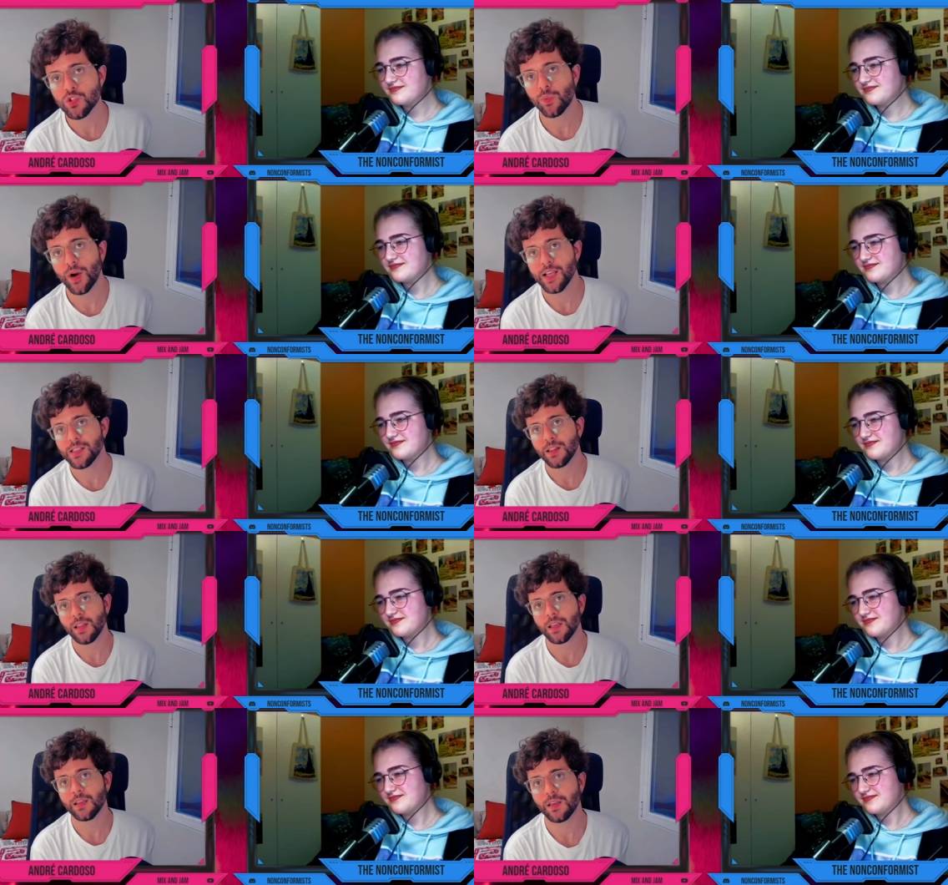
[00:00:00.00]
Speaker 1: surprising
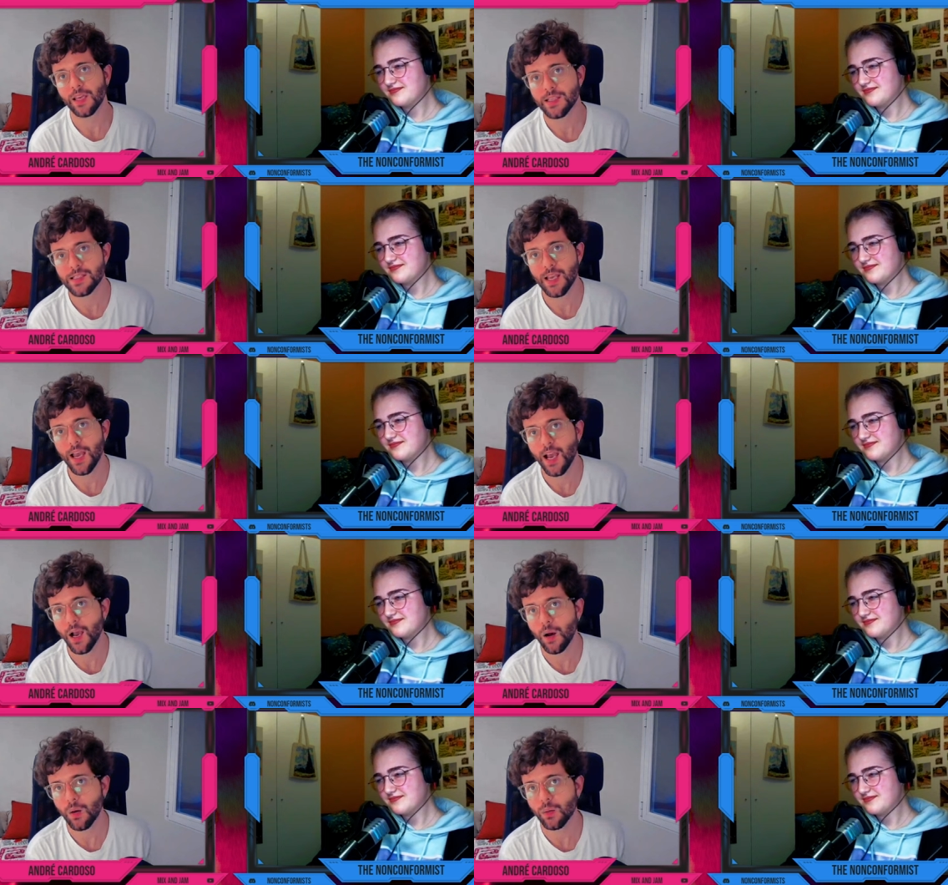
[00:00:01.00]
thing is
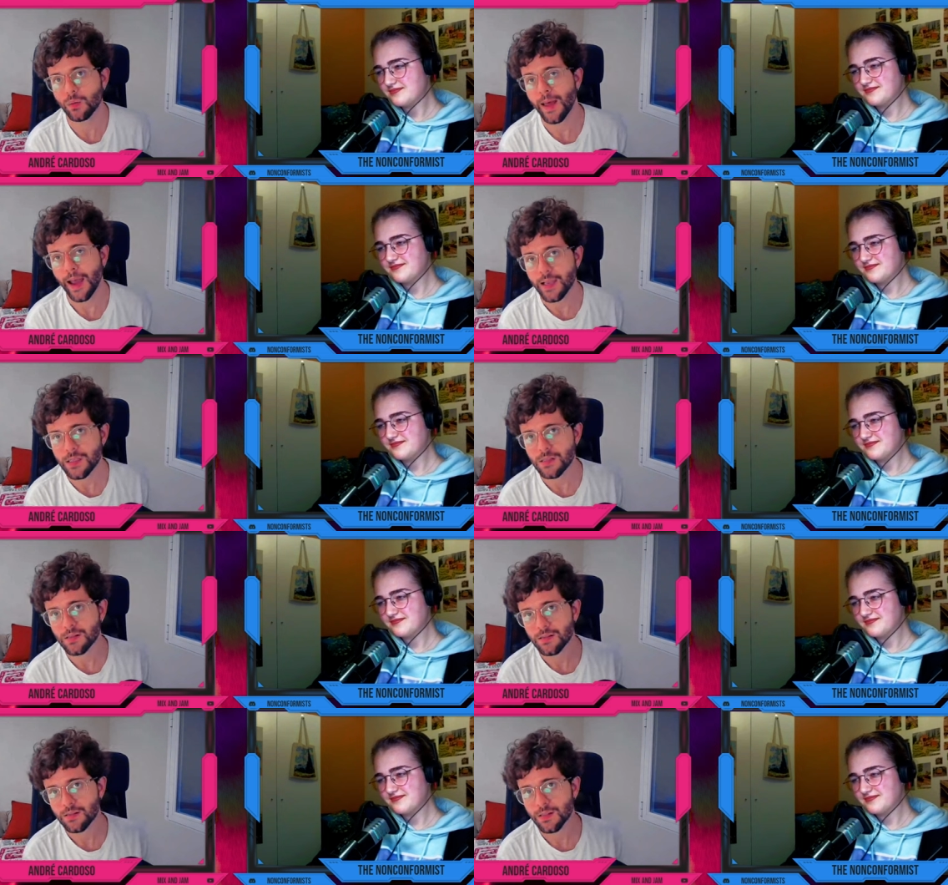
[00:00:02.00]
how nice
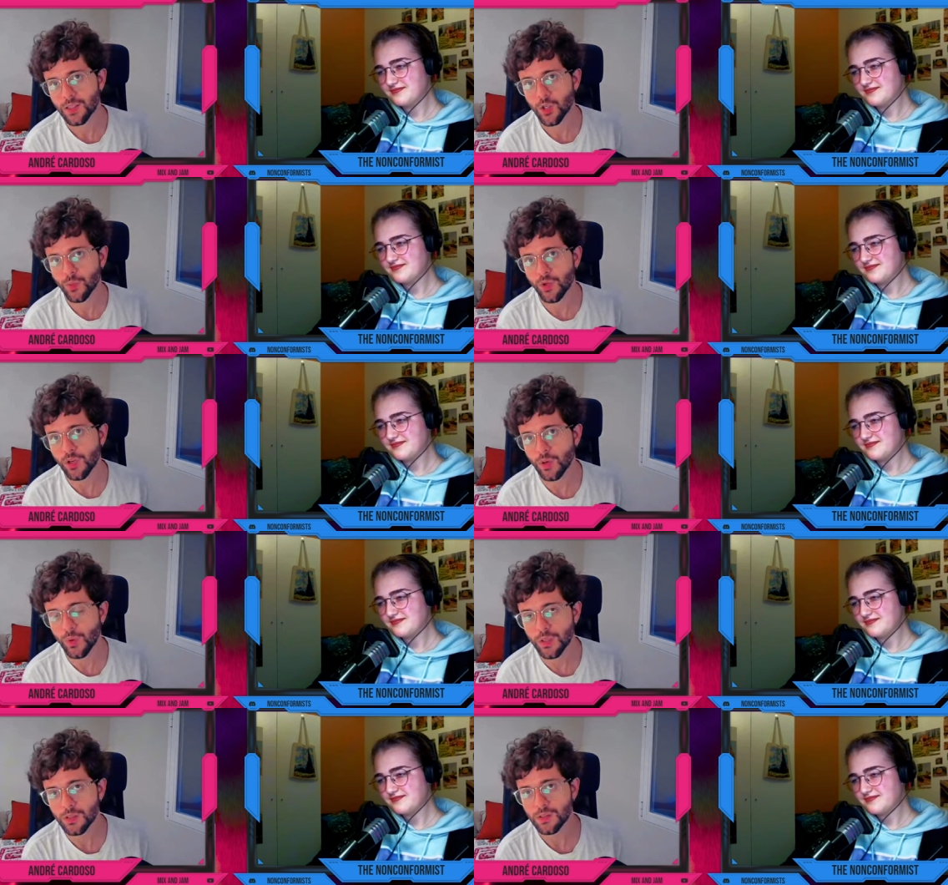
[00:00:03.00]
the community
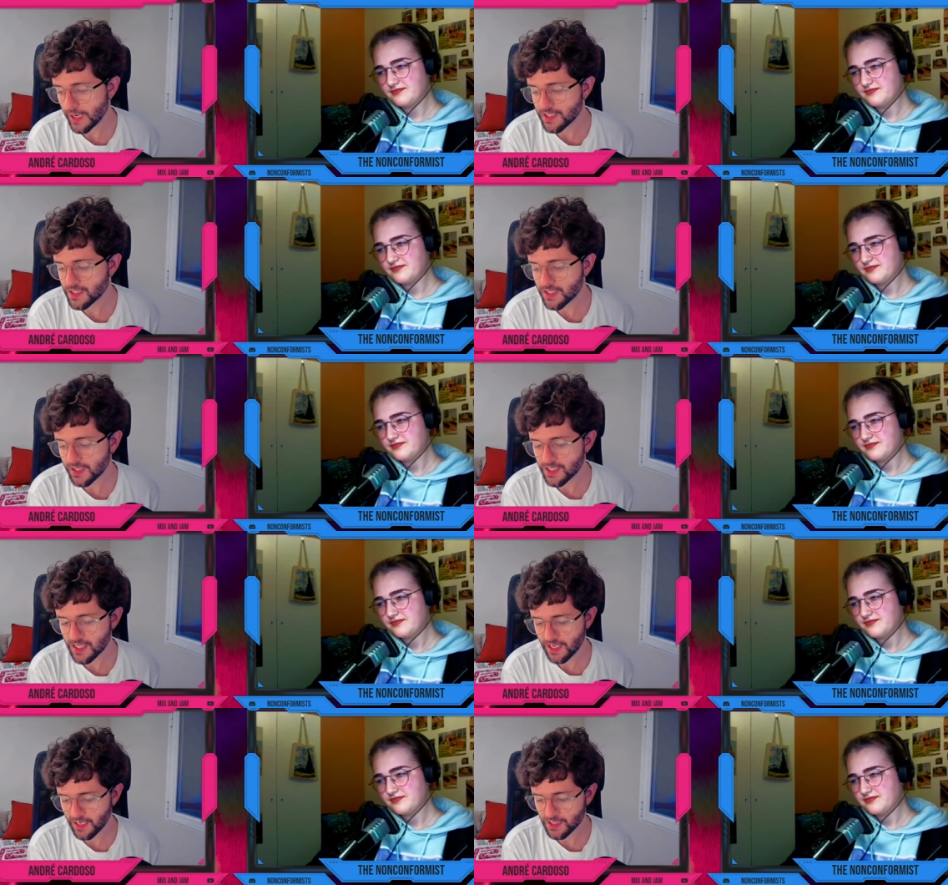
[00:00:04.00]
was. I just did this in
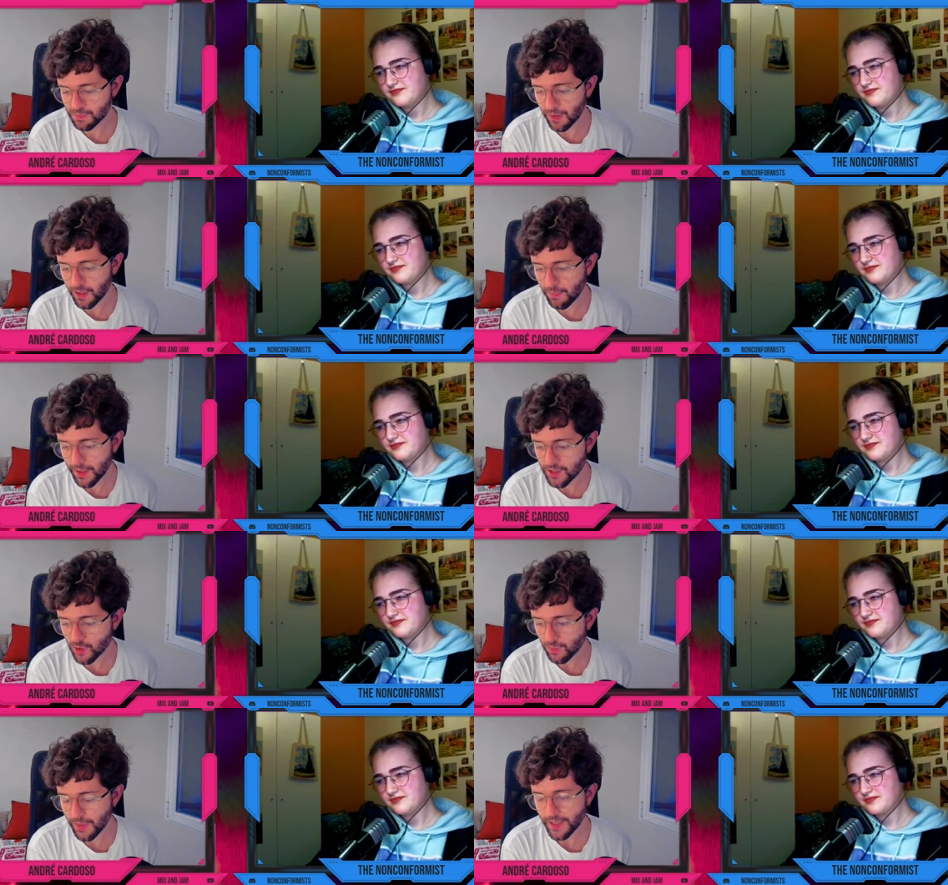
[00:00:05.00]
an experimental
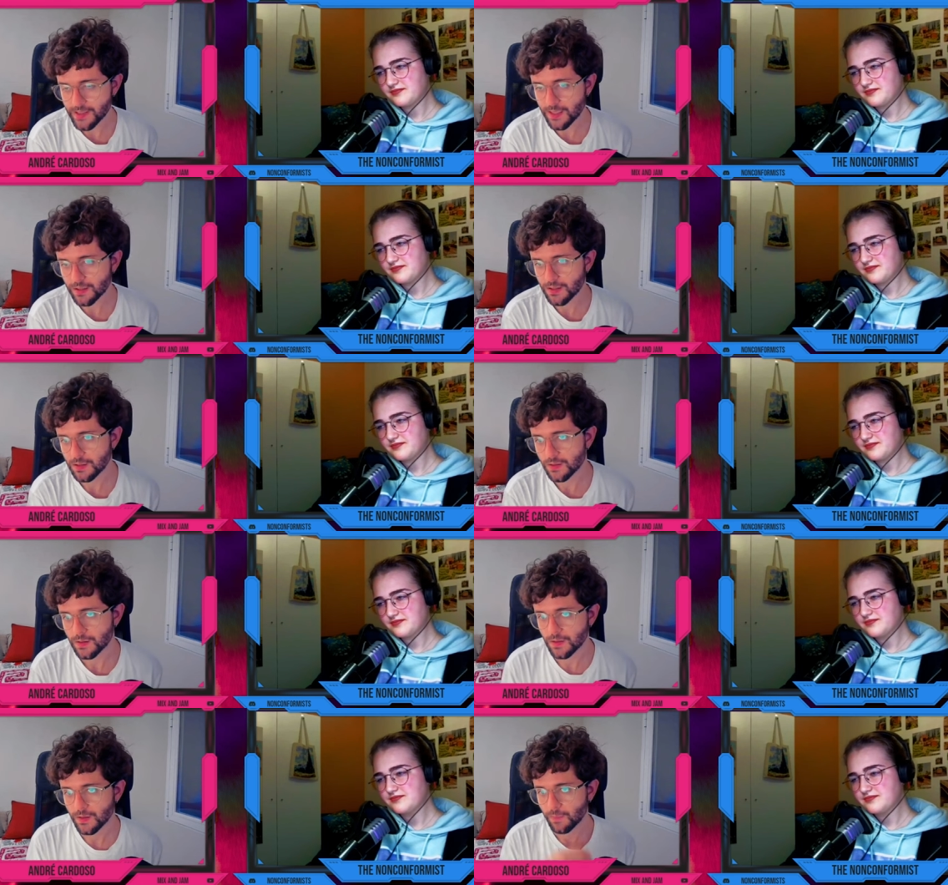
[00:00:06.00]
mindset,
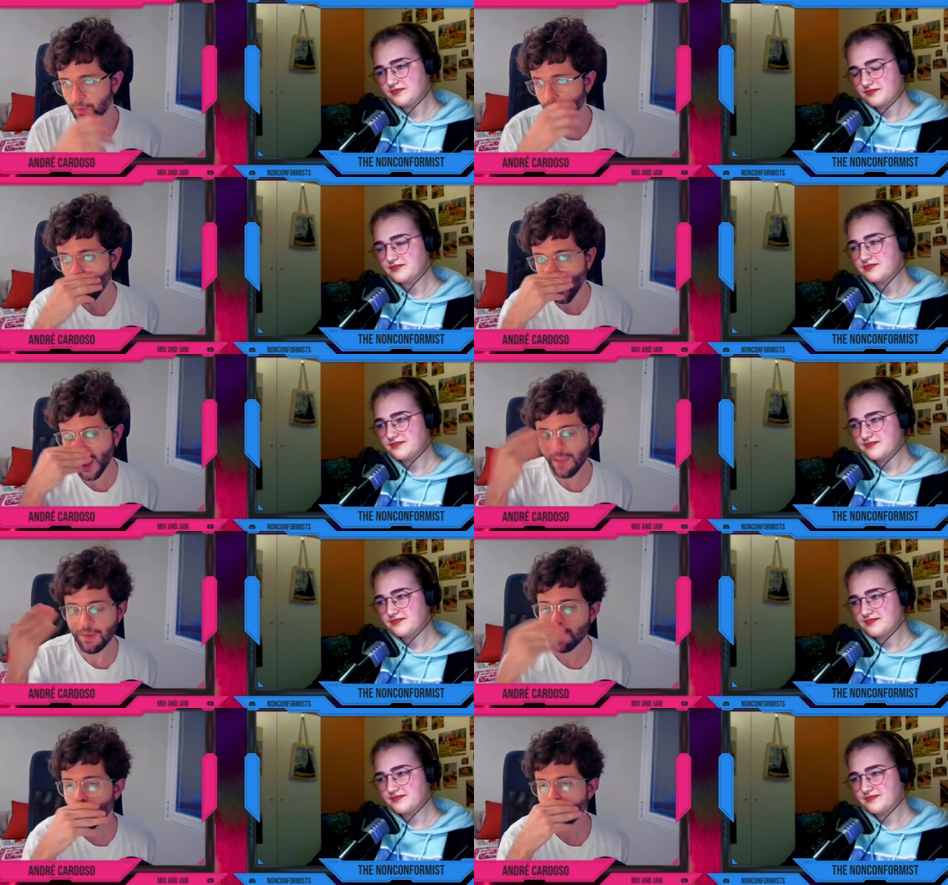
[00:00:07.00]
but the way
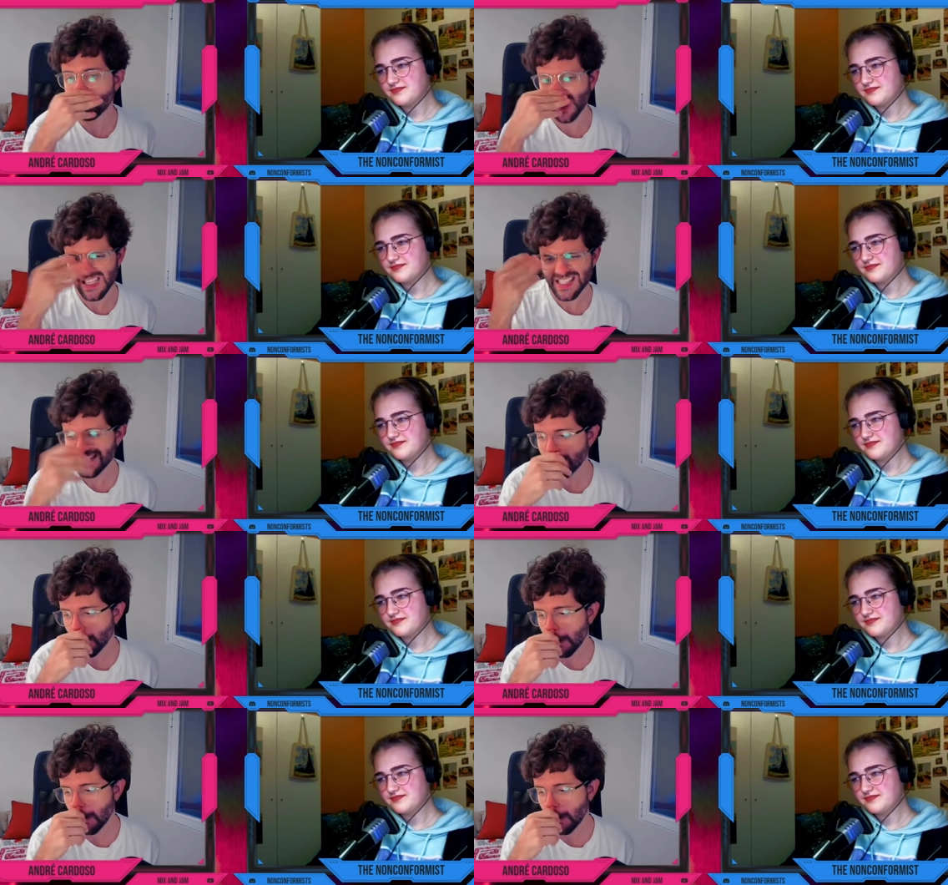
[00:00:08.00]
people embraced it